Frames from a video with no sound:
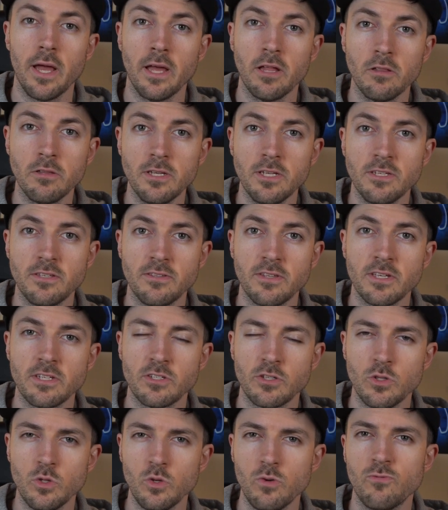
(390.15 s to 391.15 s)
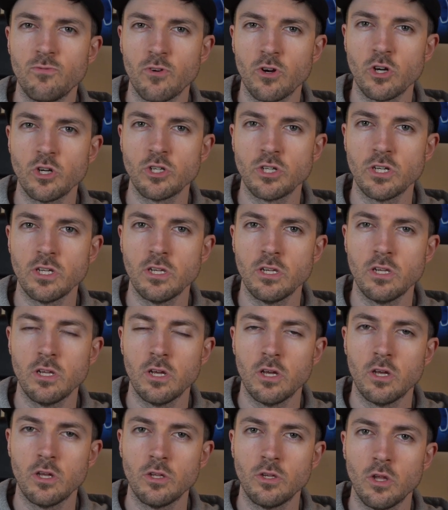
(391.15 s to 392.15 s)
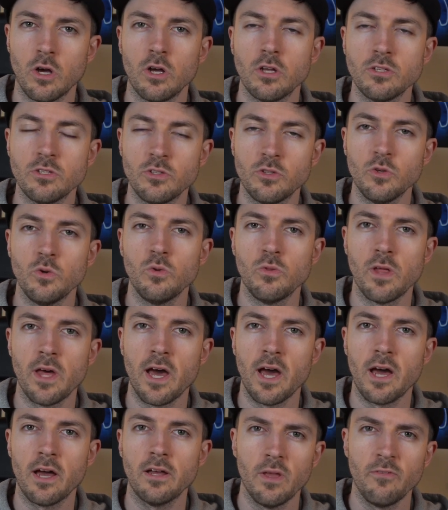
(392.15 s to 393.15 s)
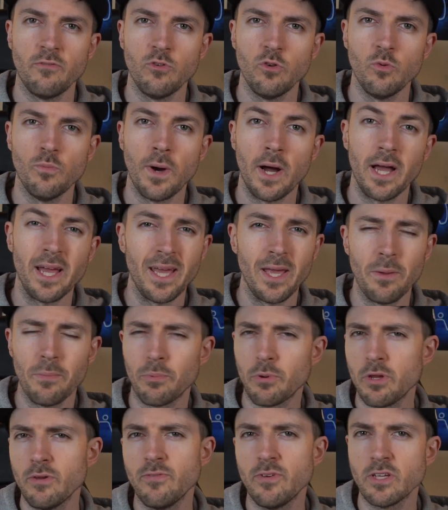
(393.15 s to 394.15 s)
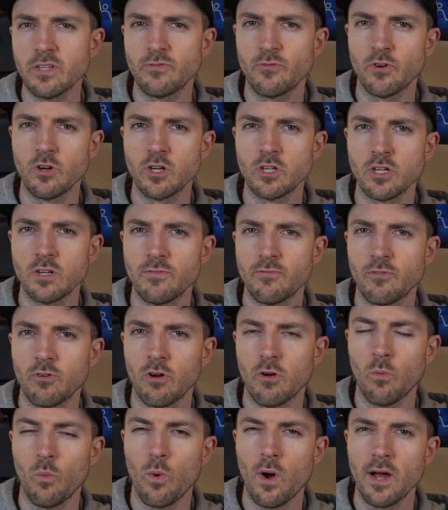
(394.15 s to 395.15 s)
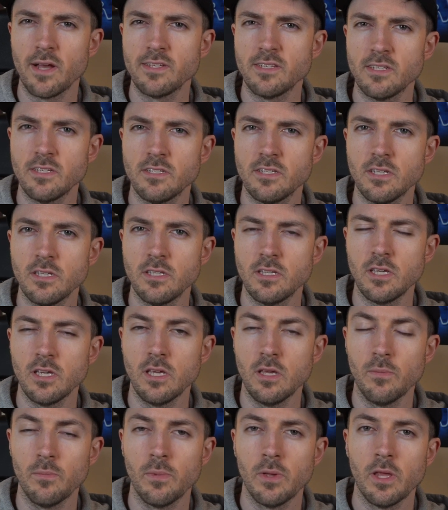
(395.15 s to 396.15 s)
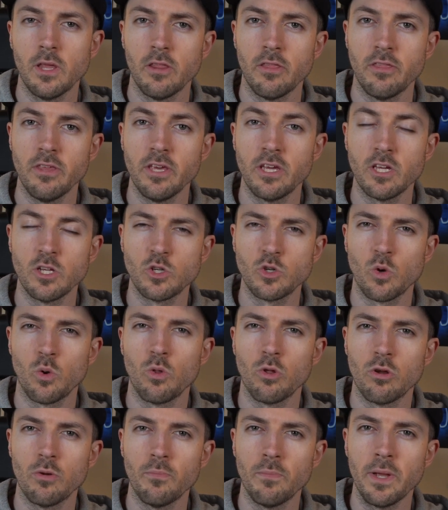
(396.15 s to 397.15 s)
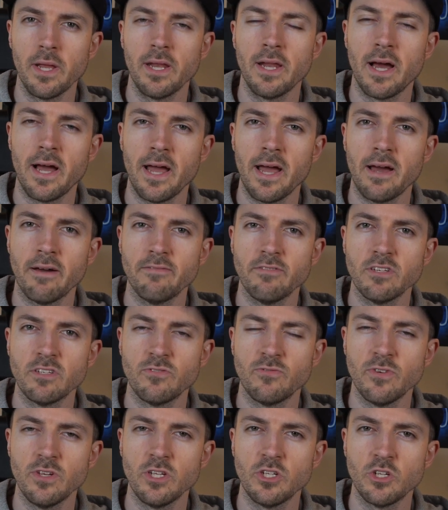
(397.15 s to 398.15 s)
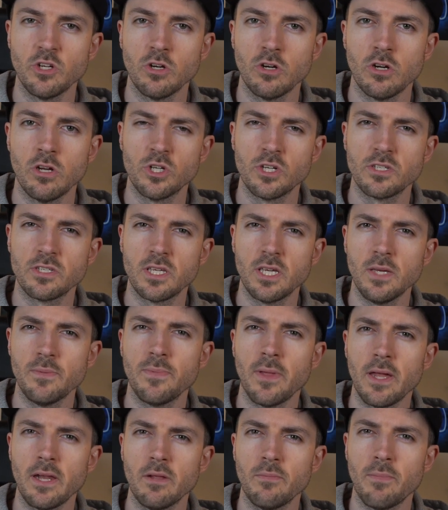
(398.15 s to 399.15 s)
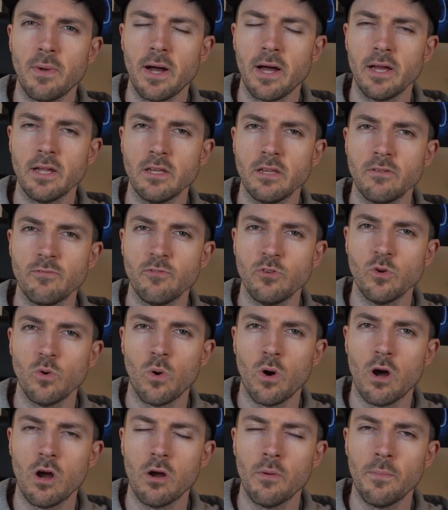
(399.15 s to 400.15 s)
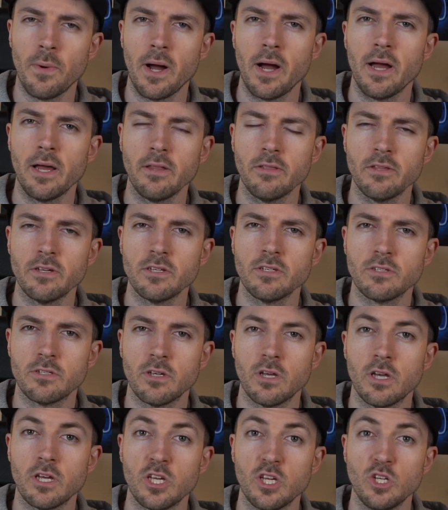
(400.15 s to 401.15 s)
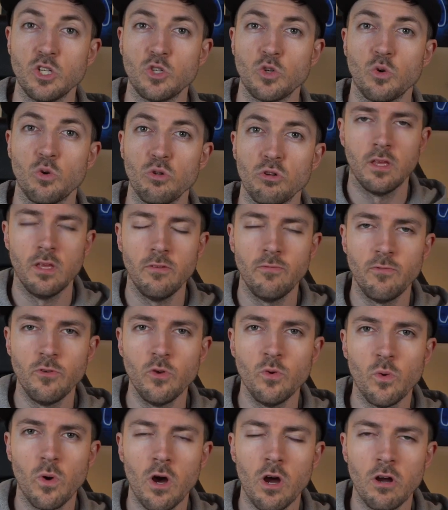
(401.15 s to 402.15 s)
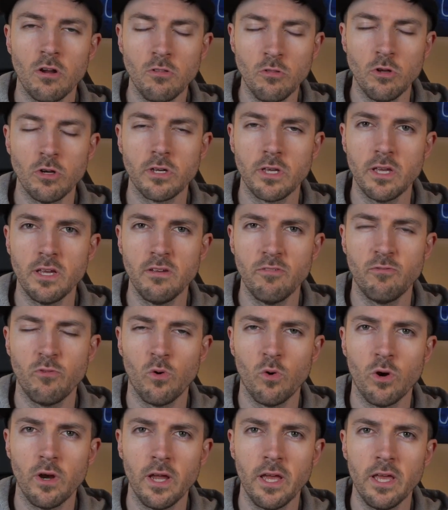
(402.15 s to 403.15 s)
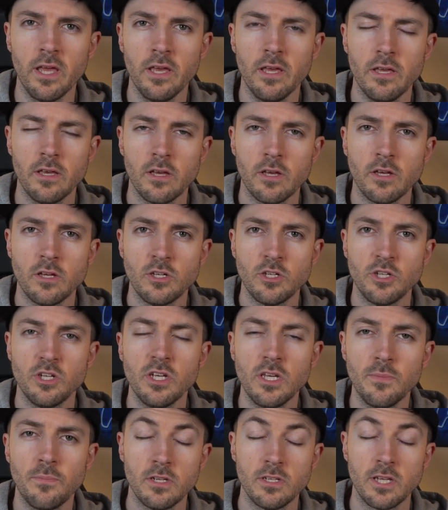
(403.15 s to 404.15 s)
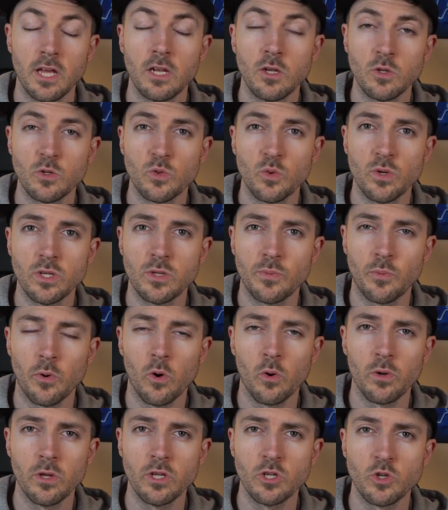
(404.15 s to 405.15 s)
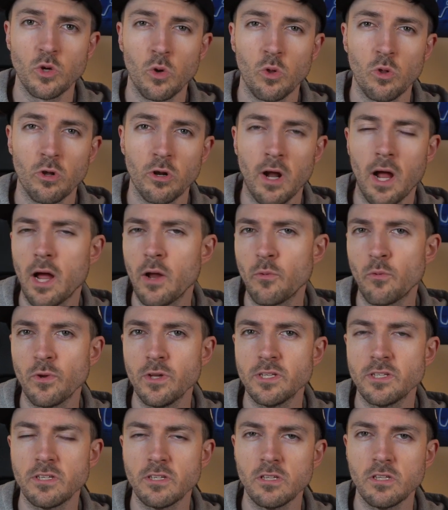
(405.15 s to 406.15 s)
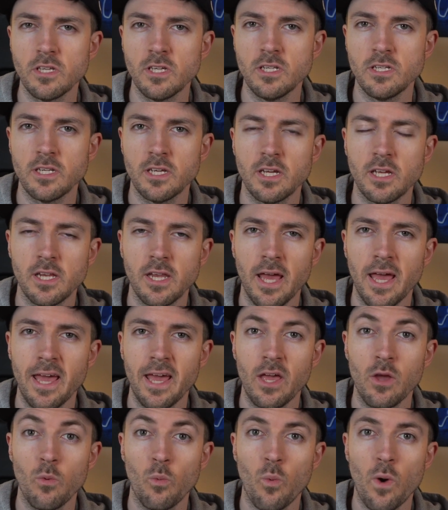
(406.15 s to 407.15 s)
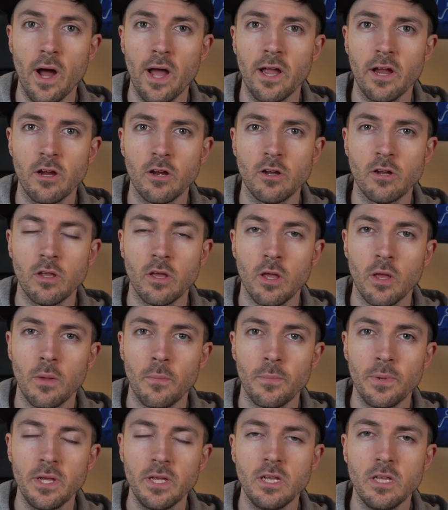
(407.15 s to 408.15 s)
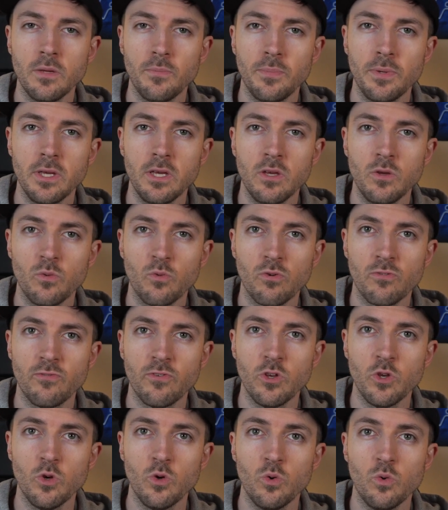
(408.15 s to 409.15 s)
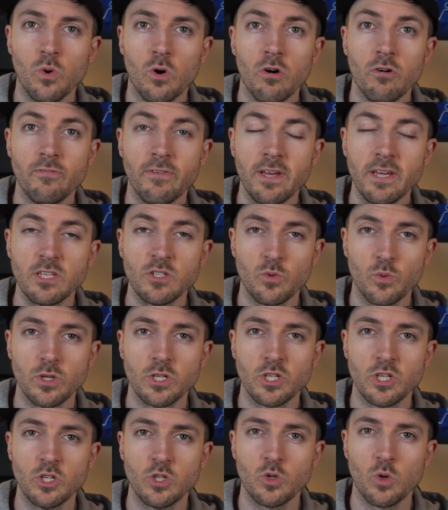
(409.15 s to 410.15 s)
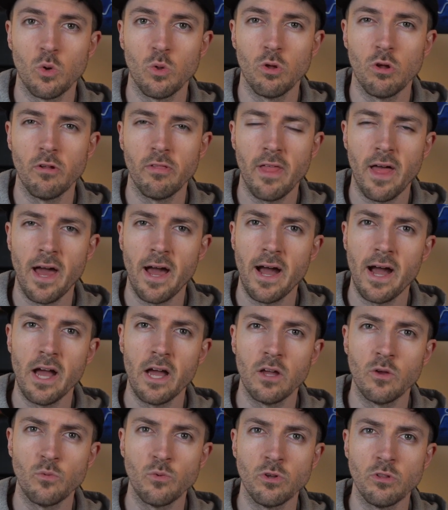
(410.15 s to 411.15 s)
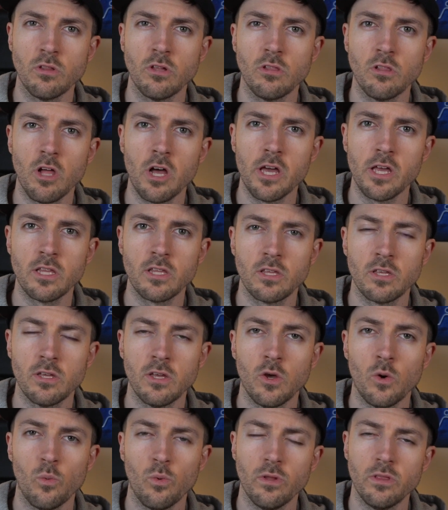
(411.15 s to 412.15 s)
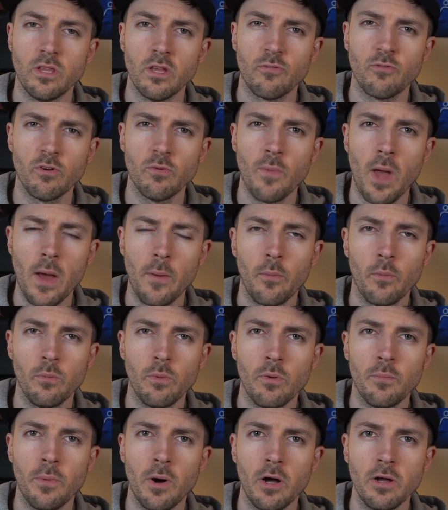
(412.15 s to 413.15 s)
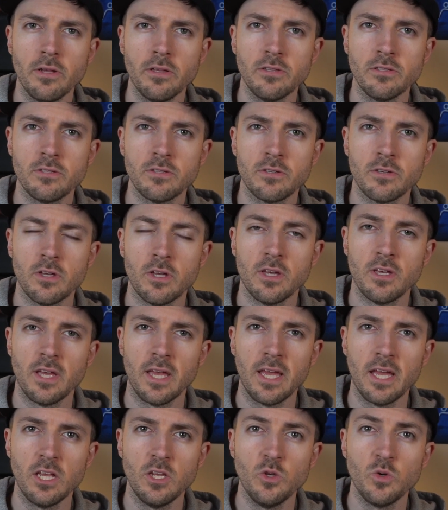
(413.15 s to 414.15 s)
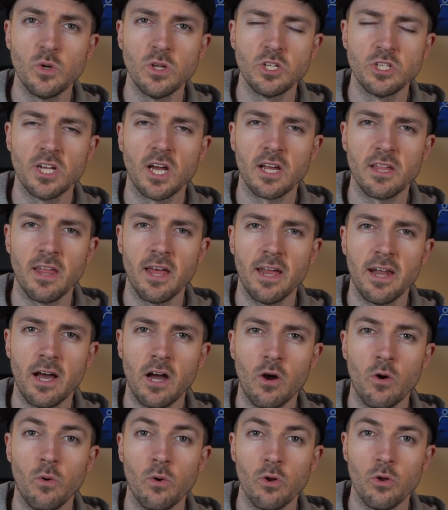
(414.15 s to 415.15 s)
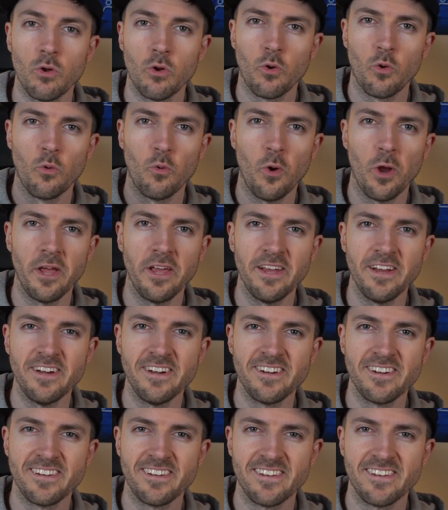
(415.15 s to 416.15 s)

At least this new version does do that. If you buy a previous version from YCCTeam, the controller may not have this feature. Just keep that in mind if you are buying this controller. If you are looking for a cheap Nintendo Switch Pro controller, I recently did a wired PDP review of a Switch controller that I really liked with different mappable buttons, and you can check that out right here.